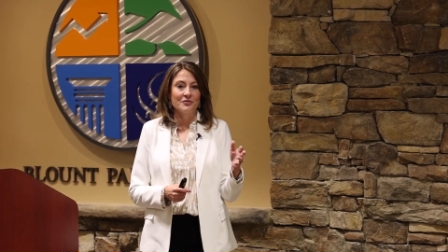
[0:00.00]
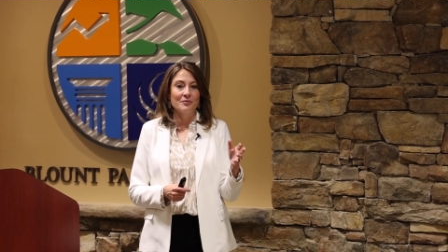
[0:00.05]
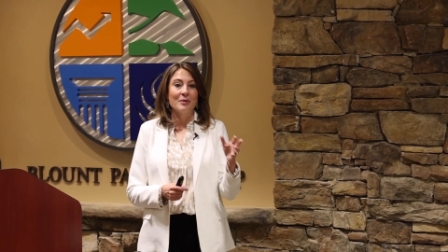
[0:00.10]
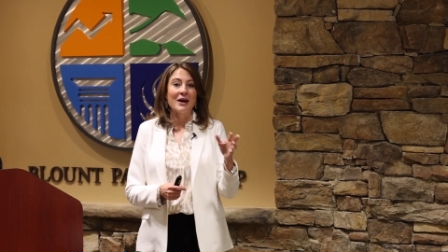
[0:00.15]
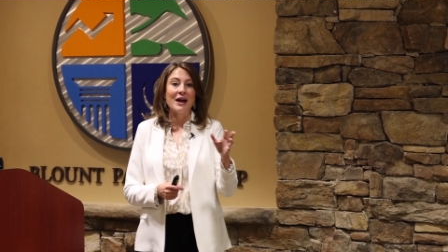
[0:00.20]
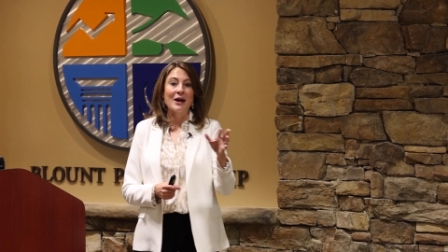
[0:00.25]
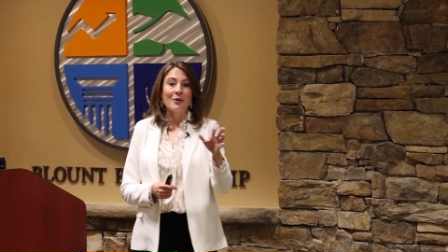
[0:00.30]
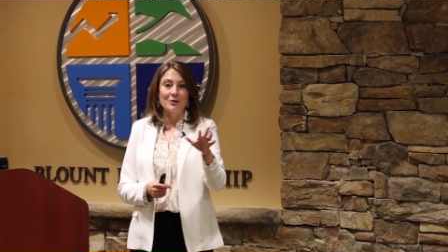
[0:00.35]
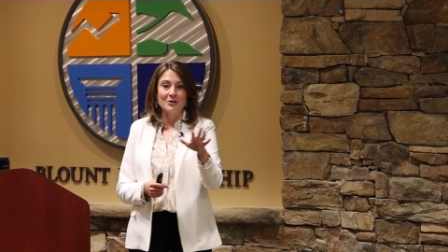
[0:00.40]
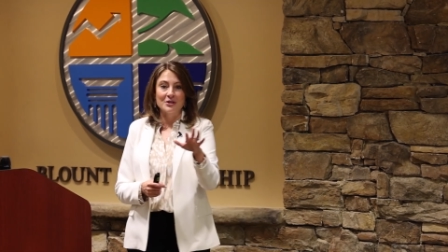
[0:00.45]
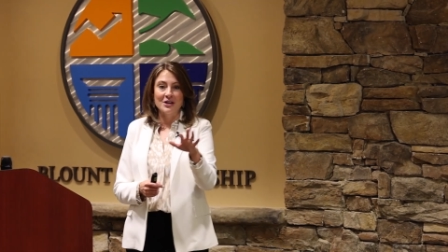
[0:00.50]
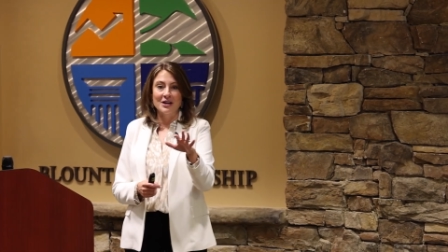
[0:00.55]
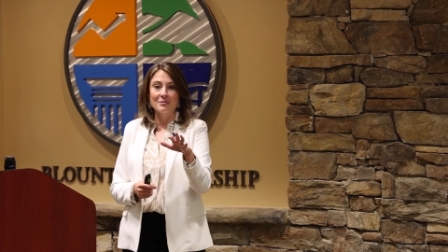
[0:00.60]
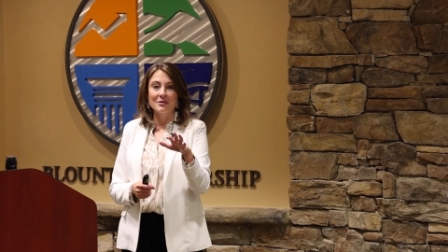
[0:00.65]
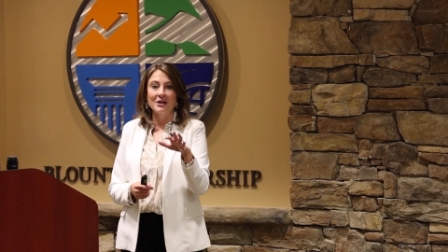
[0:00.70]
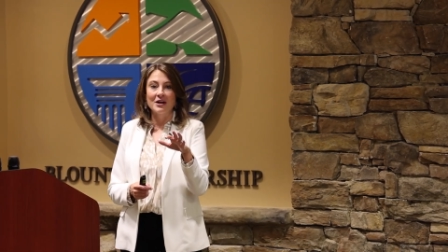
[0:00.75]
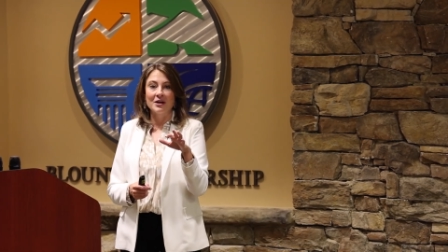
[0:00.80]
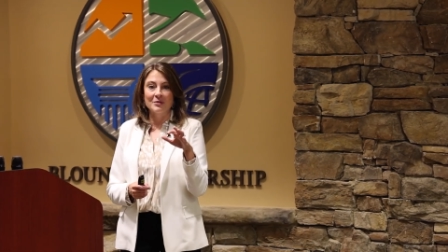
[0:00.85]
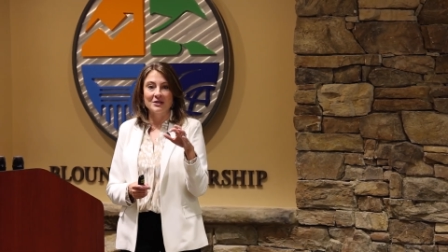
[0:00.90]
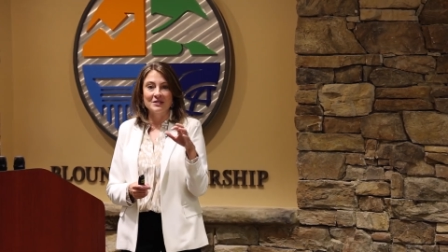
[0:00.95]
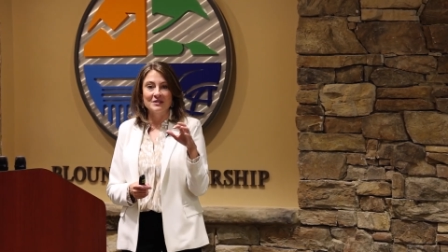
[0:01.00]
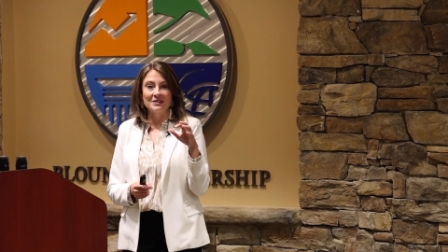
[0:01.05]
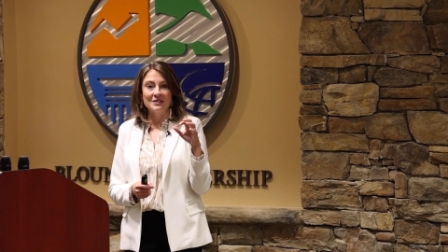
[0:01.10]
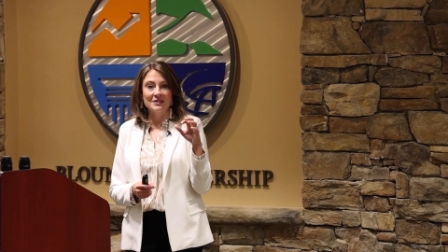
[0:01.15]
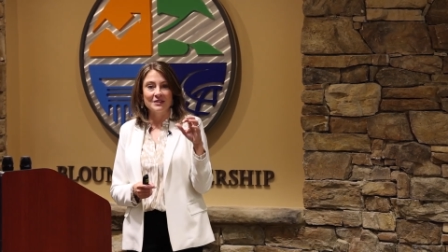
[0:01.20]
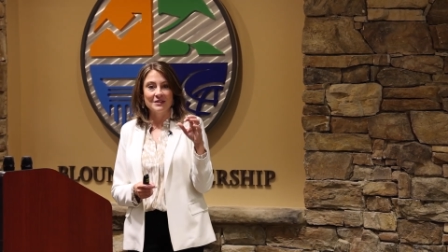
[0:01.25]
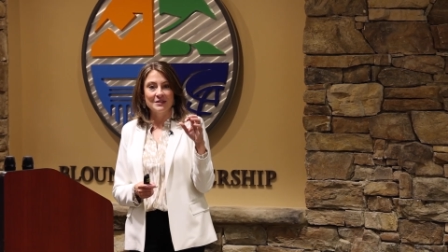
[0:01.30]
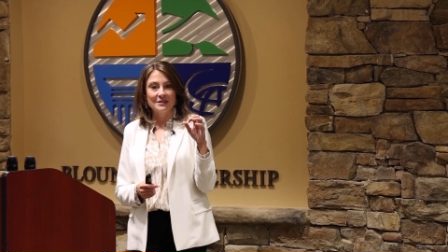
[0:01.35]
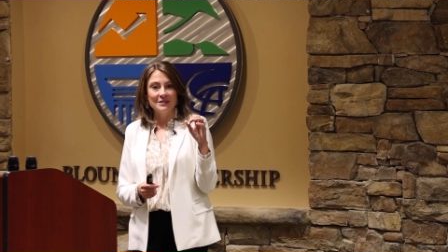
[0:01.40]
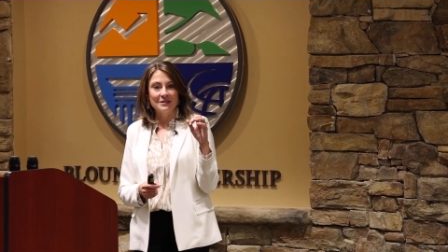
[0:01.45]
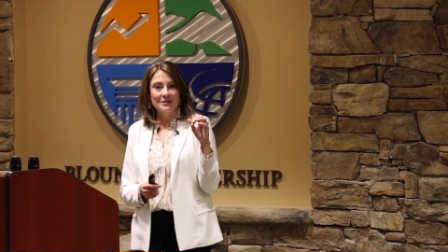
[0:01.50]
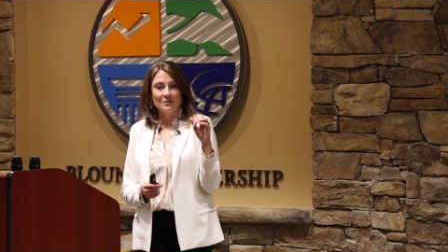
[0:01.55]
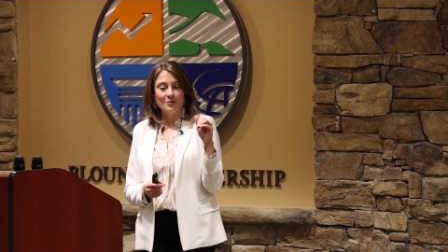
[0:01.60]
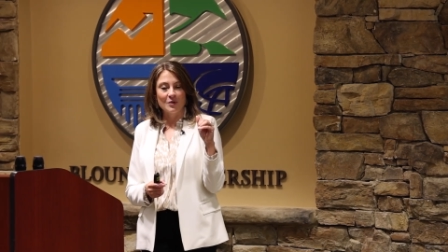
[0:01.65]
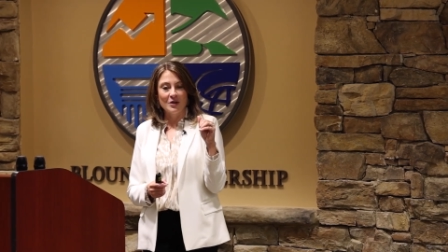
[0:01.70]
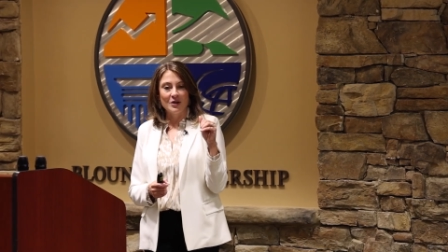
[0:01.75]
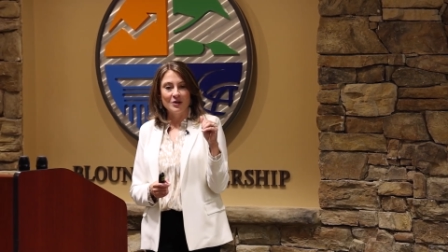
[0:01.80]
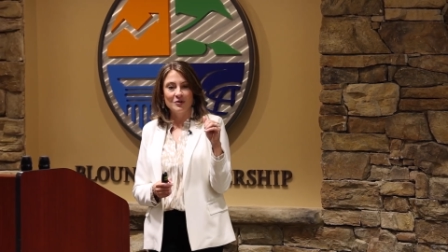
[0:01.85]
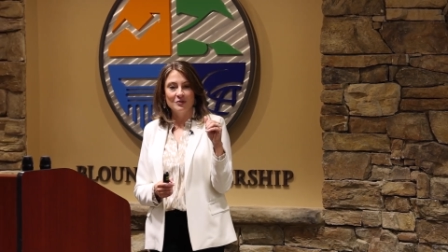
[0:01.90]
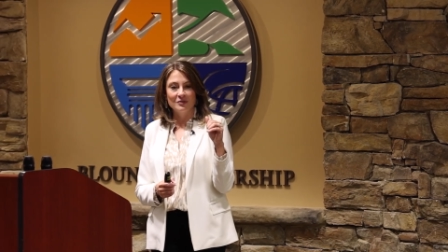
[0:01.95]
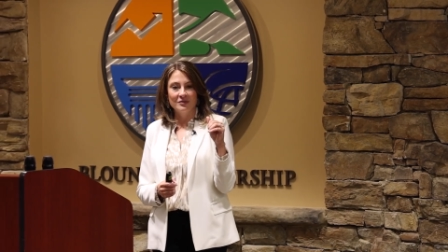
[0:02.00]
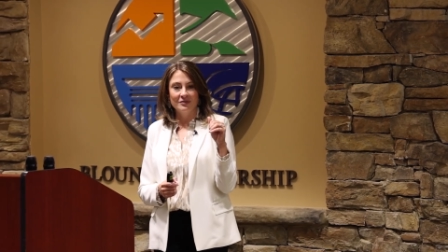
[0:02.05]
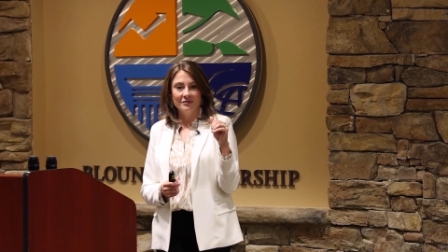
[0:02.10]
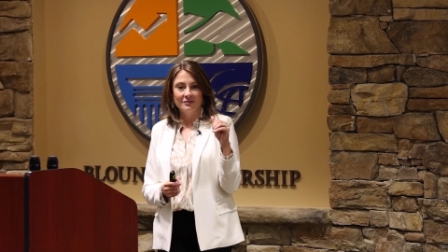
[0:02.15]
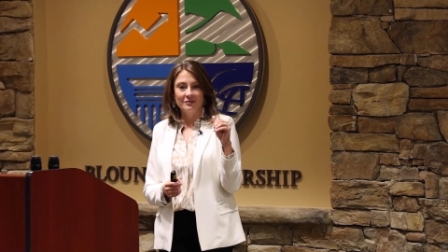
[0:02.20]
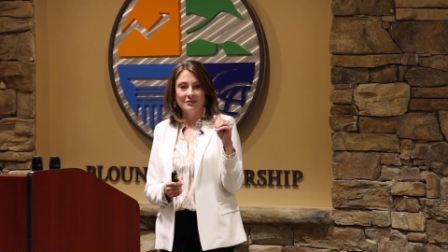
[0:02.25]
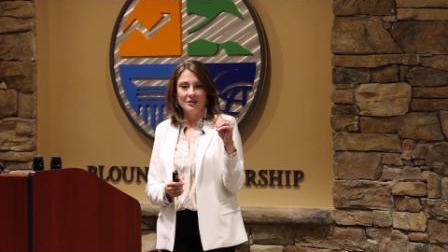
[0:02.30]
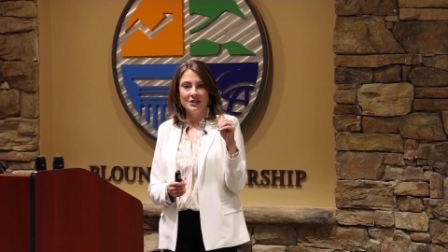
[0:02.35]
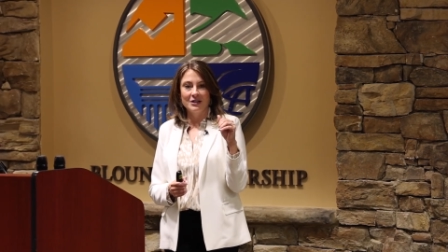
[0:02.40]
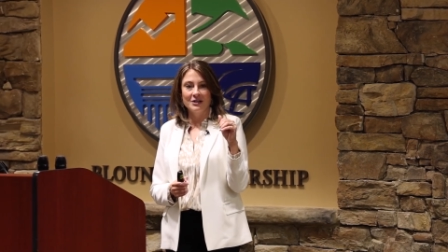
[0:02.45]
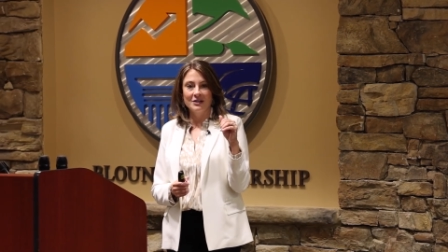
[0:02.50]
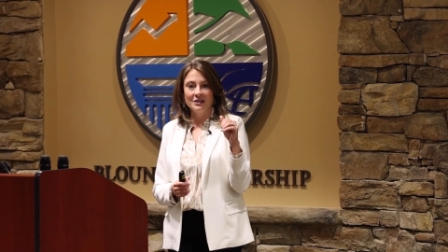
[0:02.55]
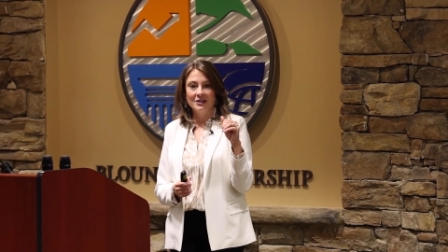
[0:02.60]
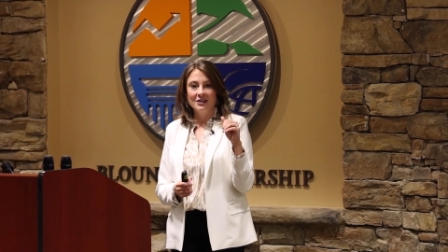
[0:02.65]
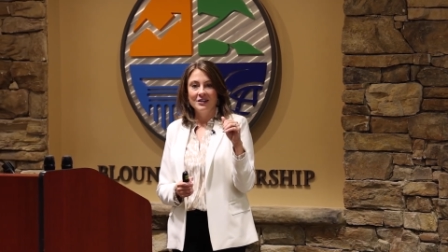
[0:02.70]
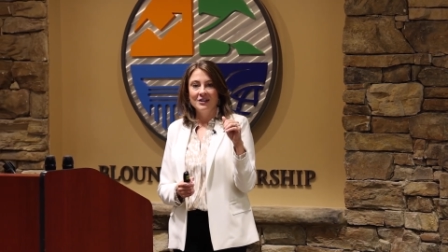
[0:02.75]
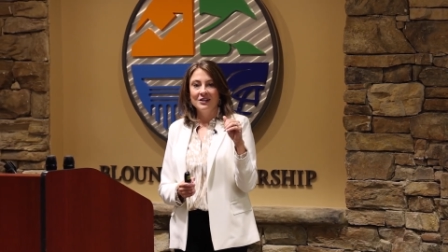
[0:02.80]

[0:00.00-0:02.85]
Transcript: power dynamics in this as well, right?